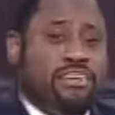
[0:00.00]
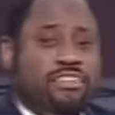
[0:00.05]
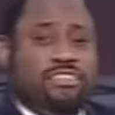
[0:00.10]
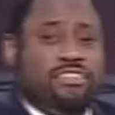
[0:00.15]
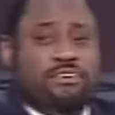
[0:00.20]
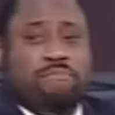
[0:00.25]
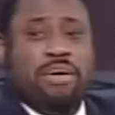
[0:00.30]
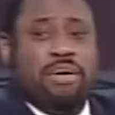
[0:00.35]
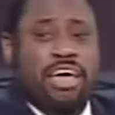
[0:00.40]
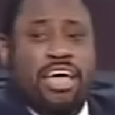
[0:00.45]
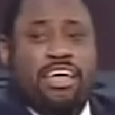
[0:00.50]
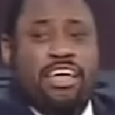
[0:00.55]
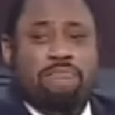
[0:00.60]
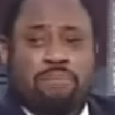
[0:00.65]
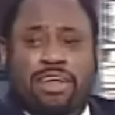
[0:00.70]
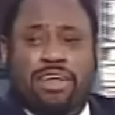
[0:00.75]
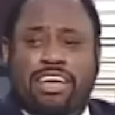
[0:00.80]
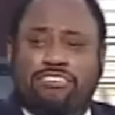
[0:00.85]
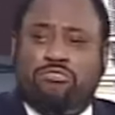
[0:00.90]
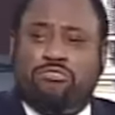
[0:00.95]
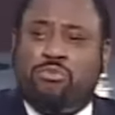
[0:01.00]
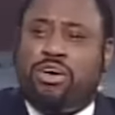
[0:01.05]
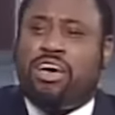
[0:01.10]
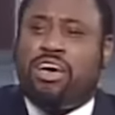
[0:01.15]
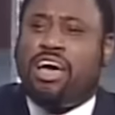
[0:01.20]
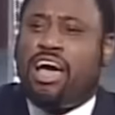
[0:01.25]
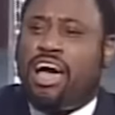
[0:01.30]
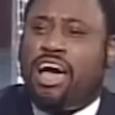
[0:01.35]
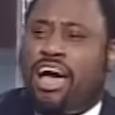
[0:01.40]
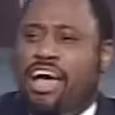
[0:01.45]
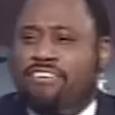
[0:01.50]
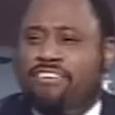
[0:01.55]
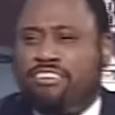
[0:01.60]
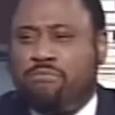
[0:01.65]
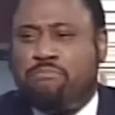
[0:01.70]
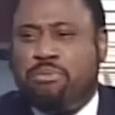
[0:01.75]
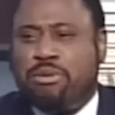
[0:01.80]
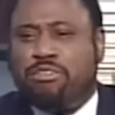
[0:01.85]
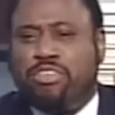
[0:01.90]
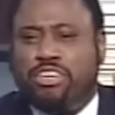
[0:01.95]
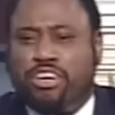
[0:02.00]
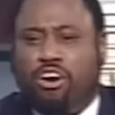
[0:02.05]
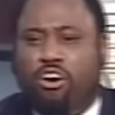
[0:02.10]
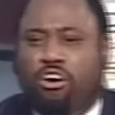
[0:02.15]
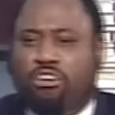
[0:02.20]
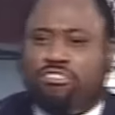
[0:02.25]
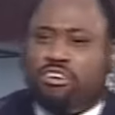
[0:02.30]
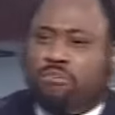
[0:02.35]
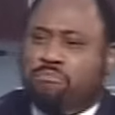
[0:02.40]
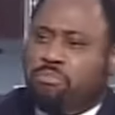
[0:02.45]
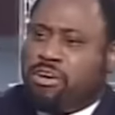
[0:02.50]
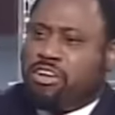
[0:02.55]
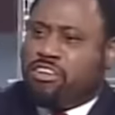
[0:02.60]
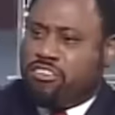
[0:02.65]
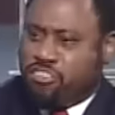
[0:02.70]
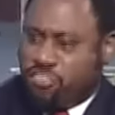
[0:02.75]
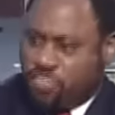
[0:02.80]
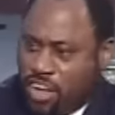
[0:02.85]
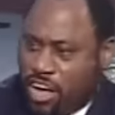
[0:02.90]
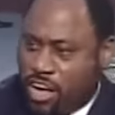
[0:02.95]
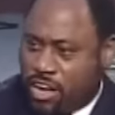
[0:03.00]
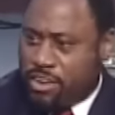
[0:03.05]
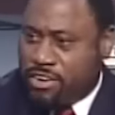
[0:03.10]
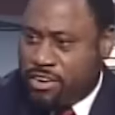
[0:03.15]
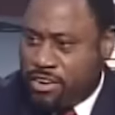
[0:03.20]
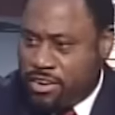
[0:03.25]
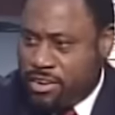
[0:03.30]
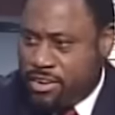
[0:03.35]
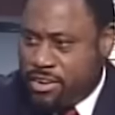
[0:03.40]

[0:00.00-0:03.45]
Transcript: the main place where Isaac built the altar and put his son